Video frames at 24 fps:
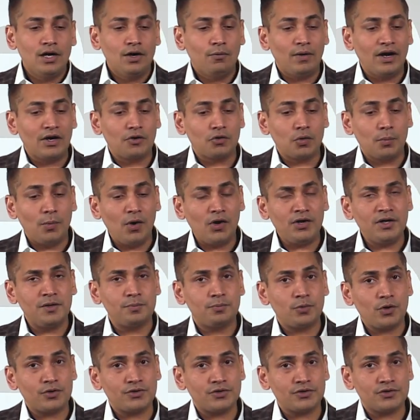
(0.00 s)
While
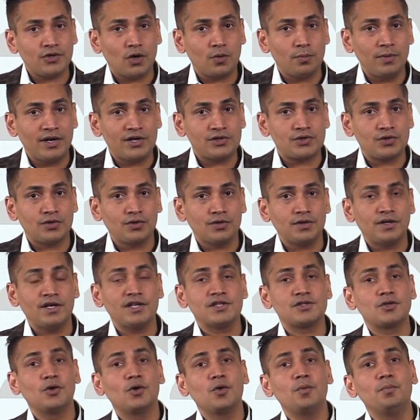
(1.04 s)
robotic process automation
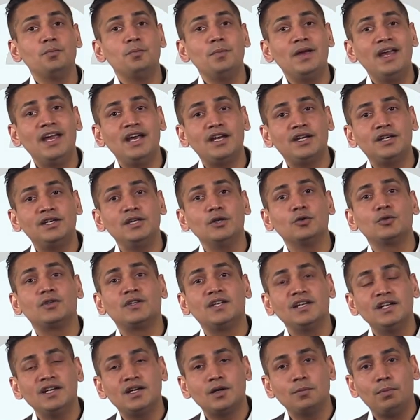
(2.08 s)
is going to make you
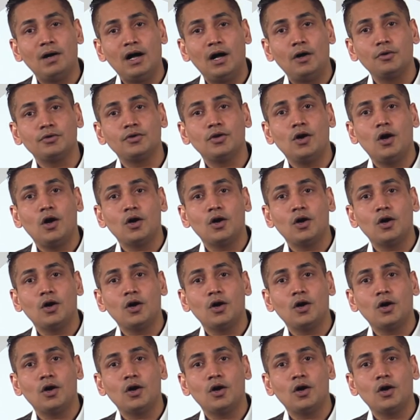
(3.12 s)
think about